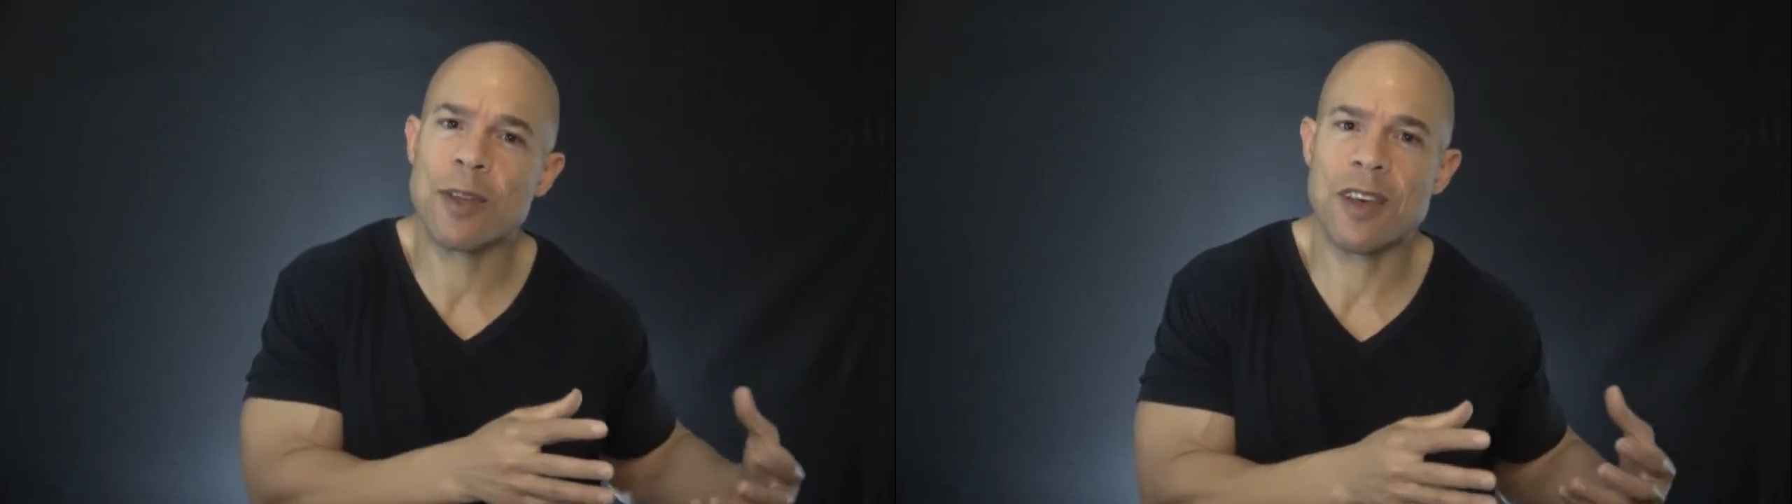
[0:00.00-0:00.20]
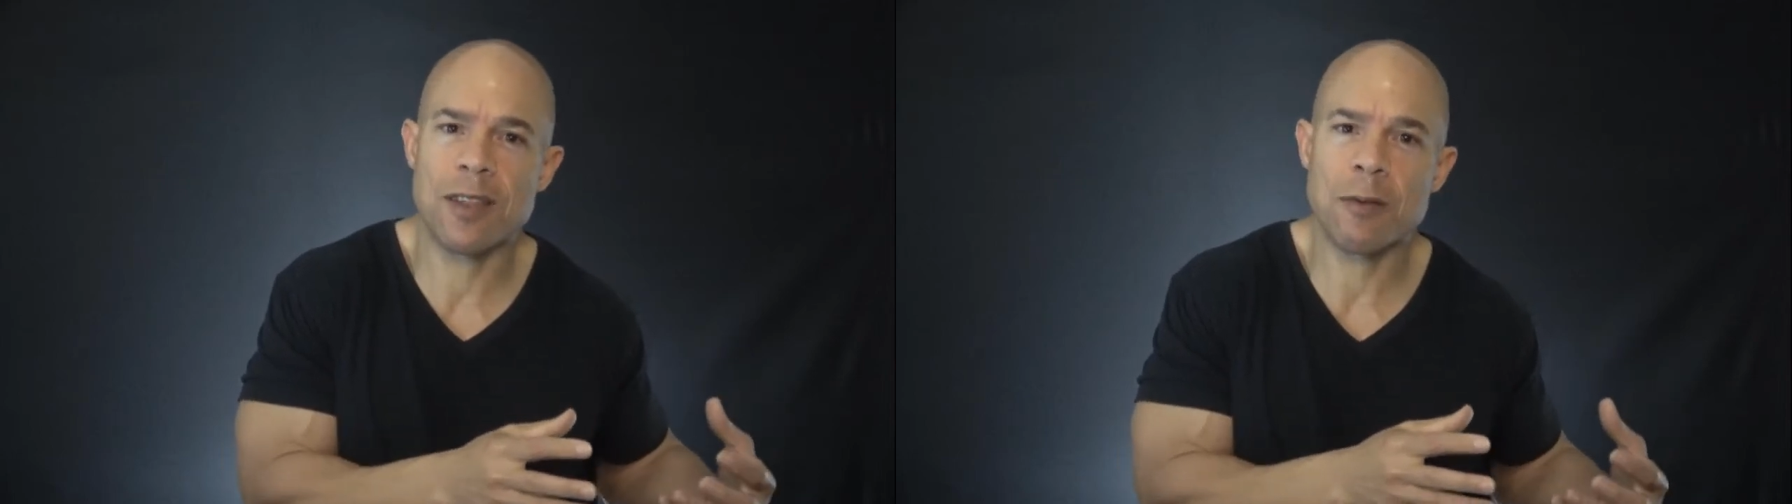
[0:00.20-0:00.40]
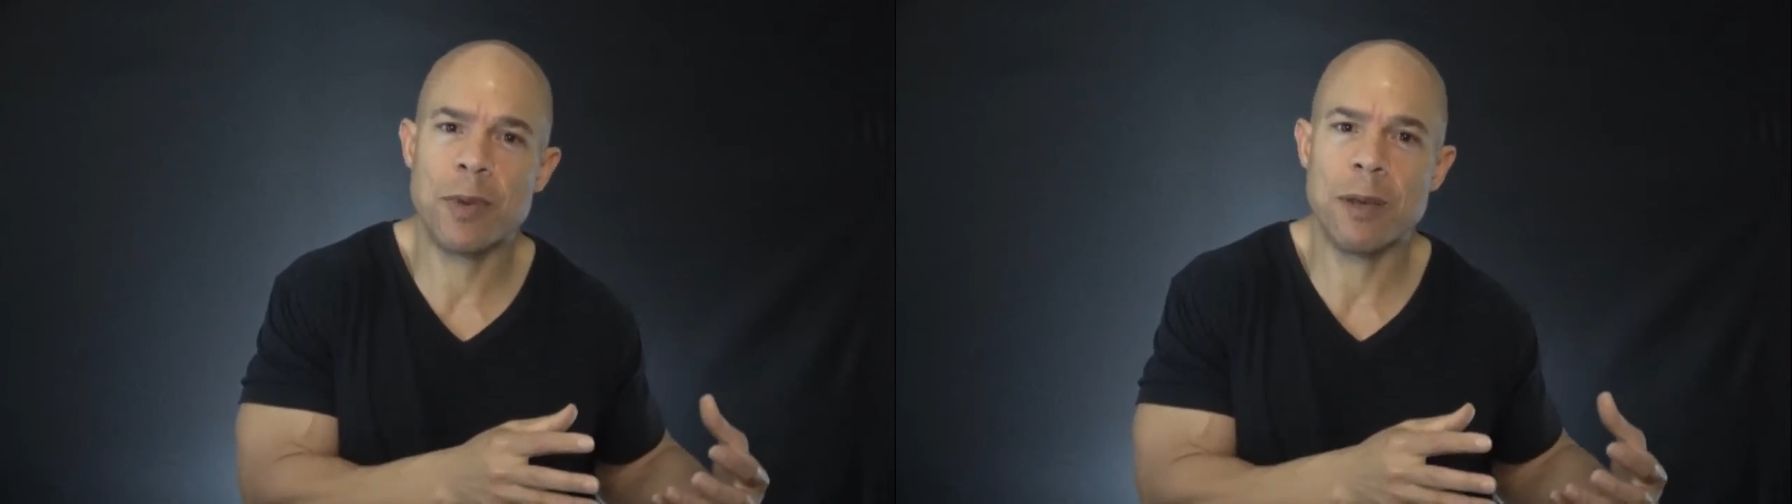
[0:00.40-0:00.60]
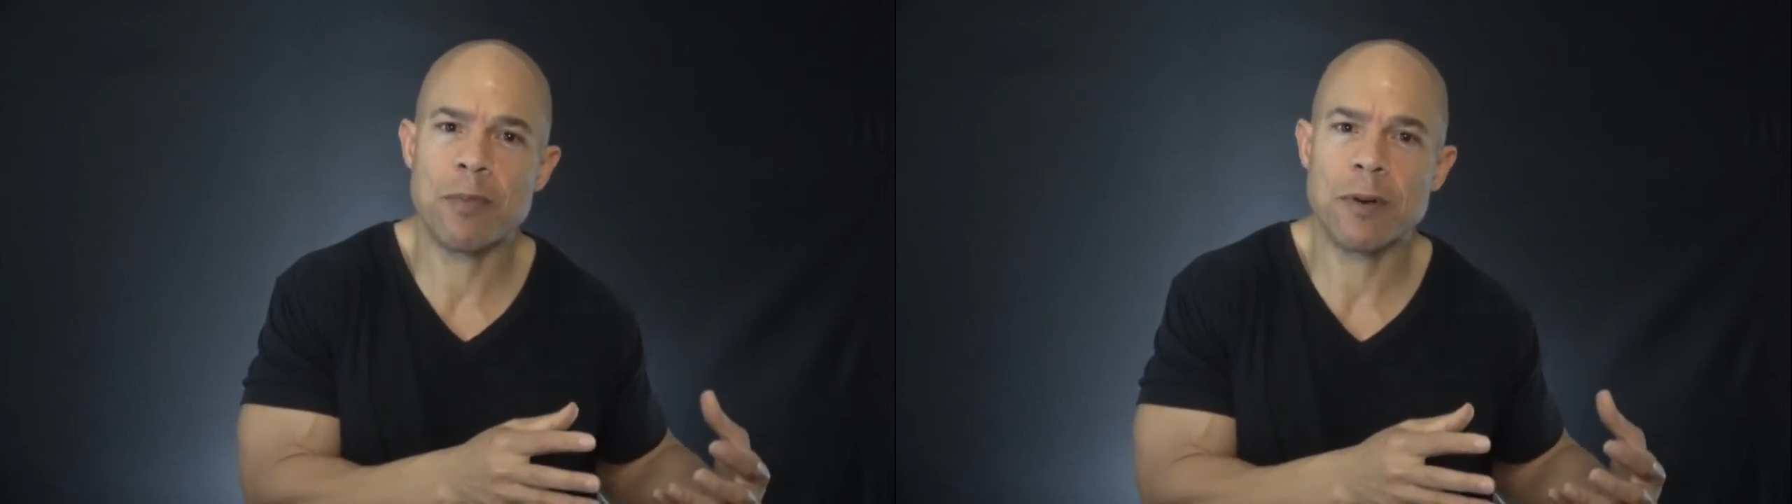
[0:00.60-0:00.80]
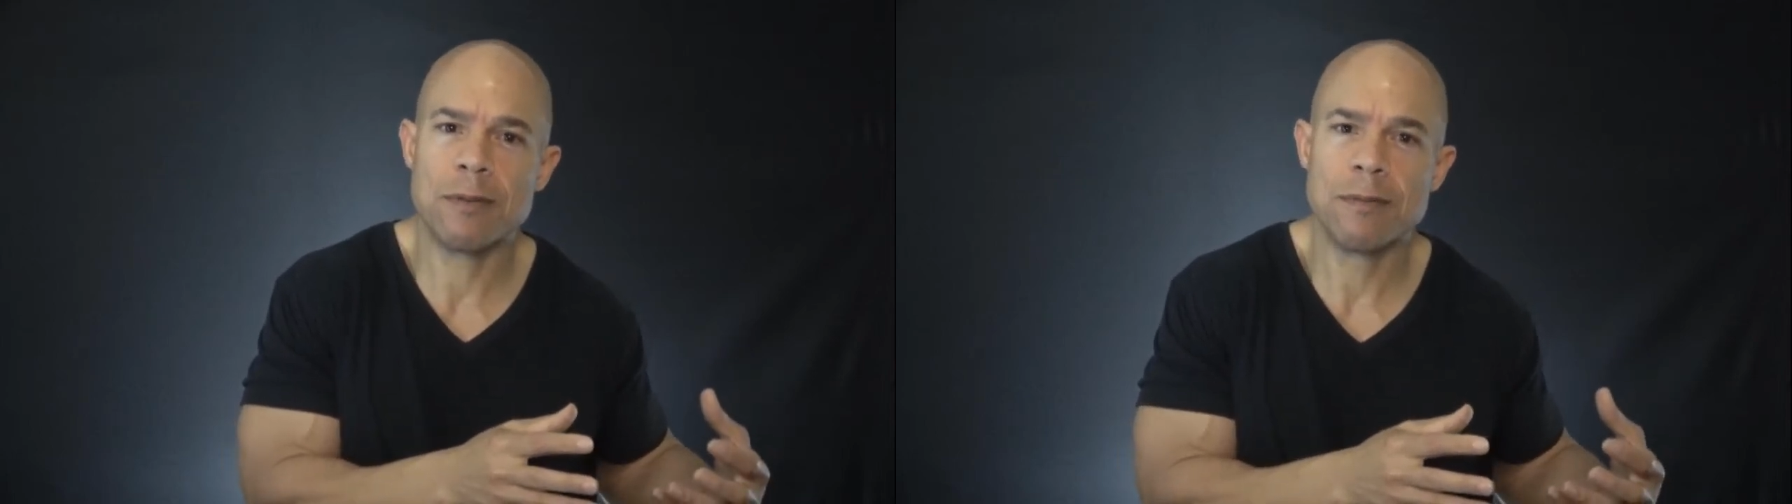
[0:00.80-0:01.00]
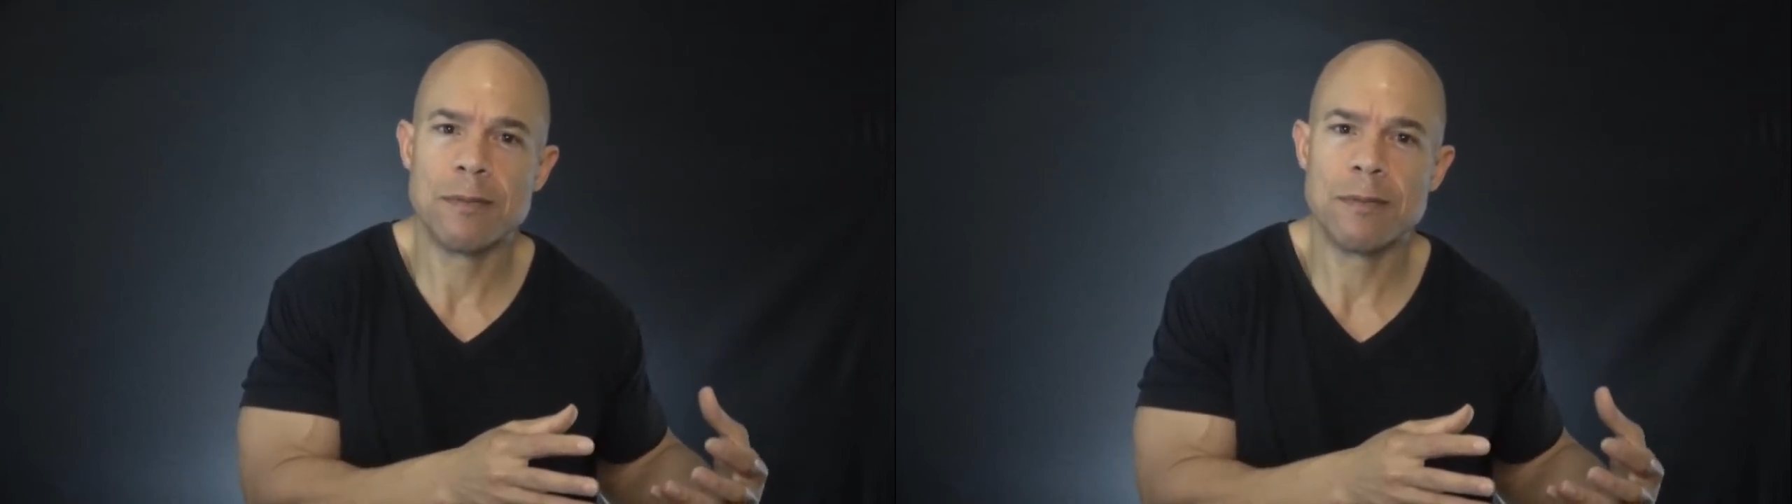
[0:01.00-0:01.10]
with other people,